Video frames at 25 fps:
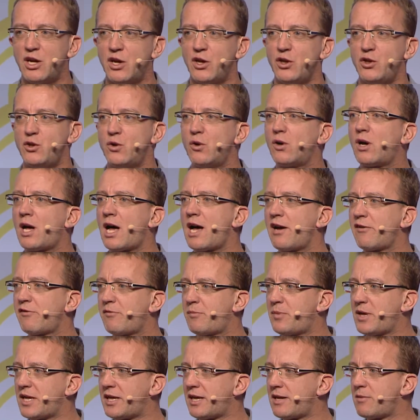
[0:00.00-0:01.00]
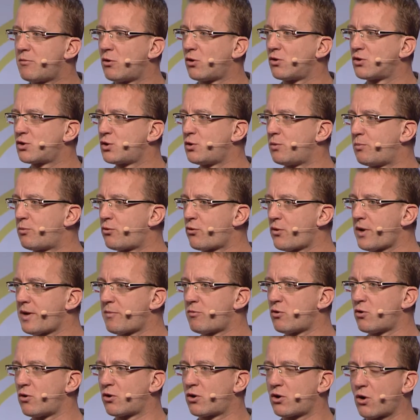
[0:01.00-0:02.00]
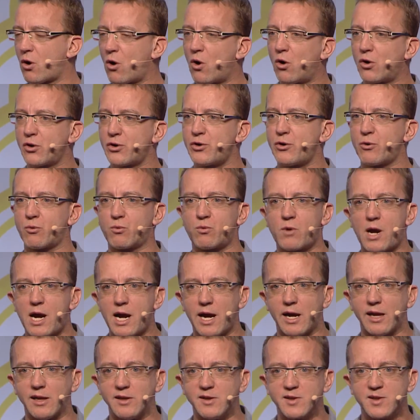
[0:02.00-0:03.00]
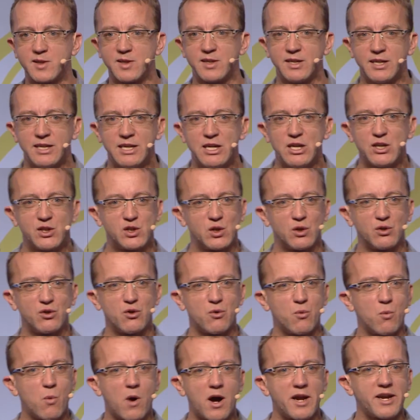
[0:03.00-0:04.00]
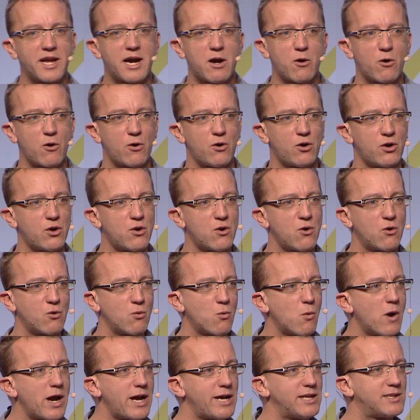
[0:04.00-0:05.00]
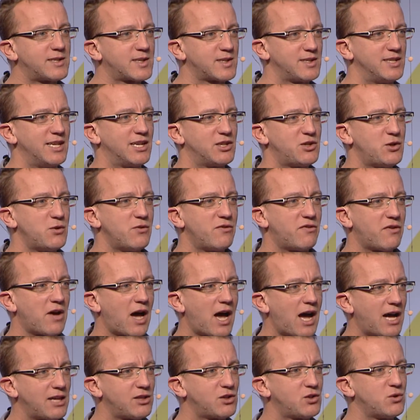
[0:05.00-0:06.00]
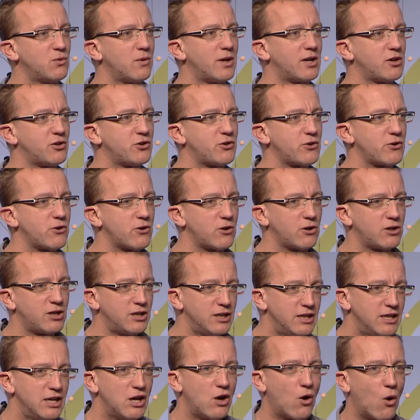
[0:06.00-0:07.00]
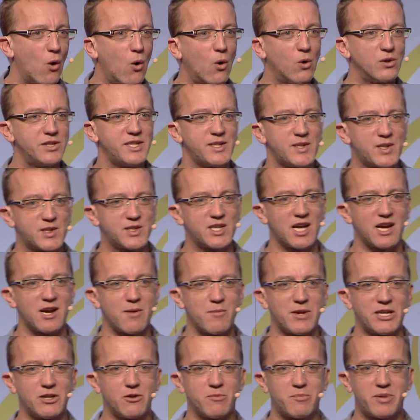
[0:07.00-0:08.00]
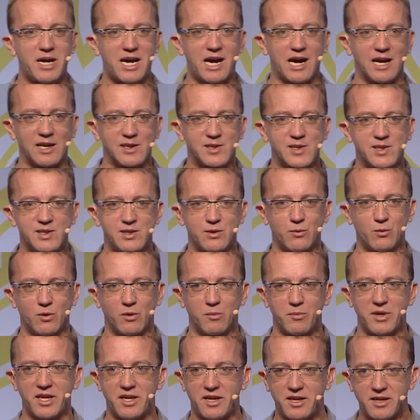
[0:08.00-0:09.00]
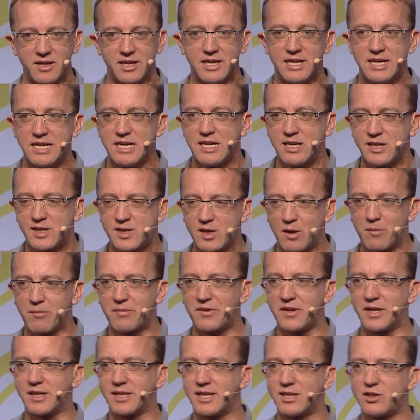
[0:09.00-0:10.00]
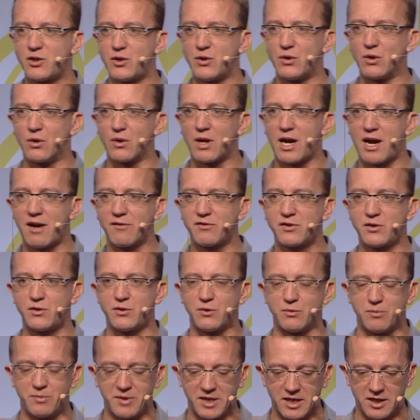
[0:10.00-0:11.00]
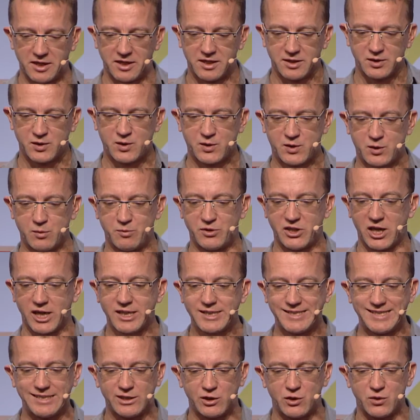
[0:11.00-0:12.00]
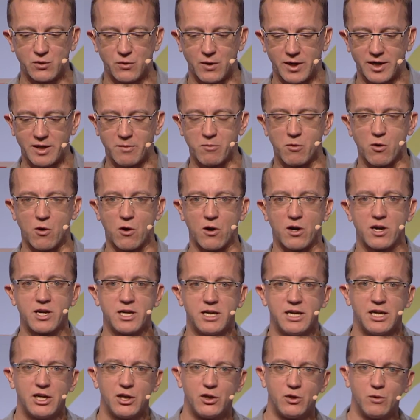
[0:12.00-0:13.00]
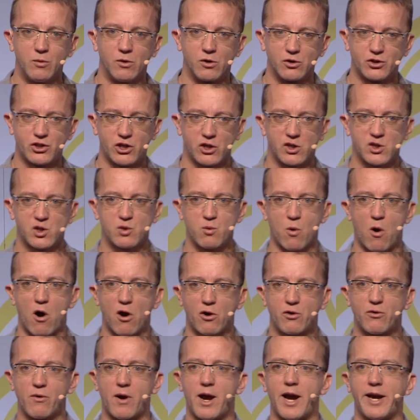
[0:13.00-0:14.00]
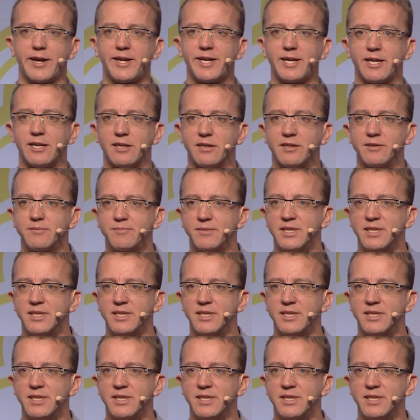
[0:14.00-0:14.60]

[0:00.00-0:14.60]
You'll have been able to pre-book all your rides, so the 1 hour long waits that you've had to endure all this time in the past will be something that you don't have to be subjected to anymore. You will just walk right in.